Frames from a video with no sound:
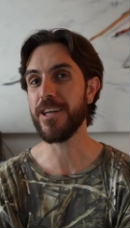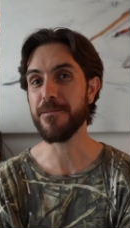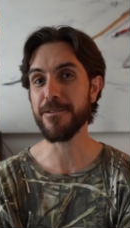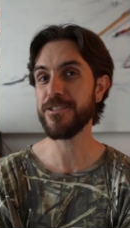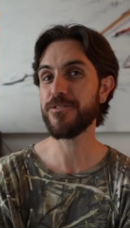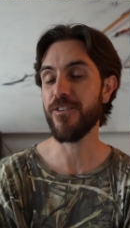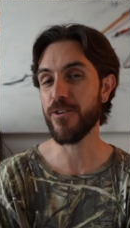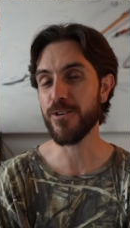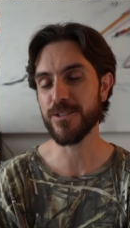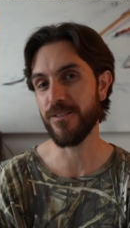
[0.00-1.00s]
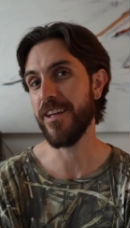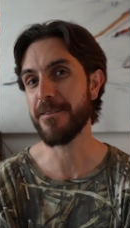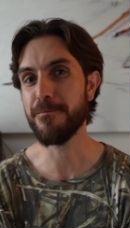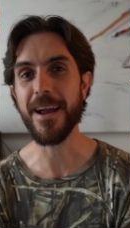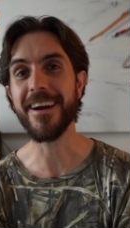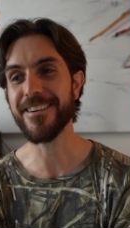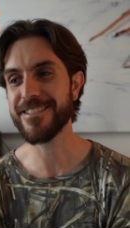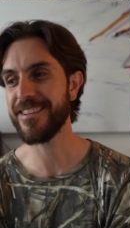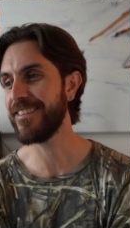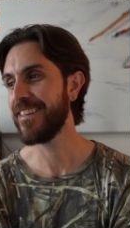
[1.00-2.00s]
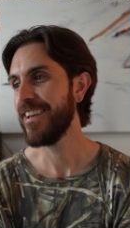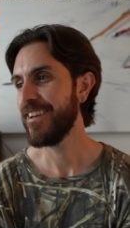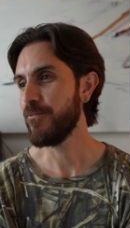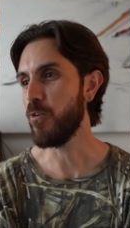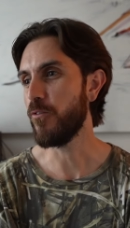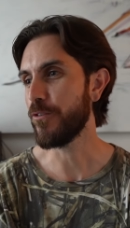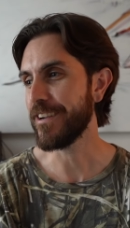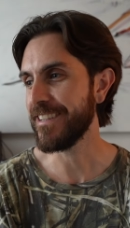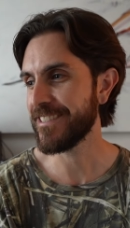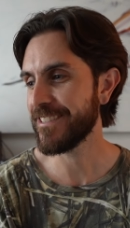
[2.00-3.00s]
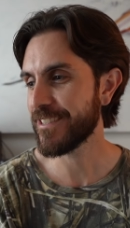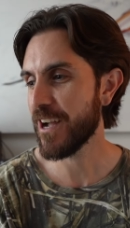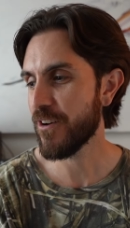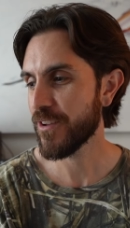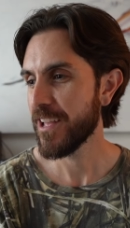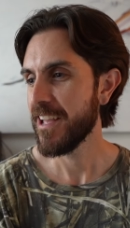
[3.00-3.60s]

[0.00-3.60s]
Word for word: image photos of like bears and wolverines and stuff.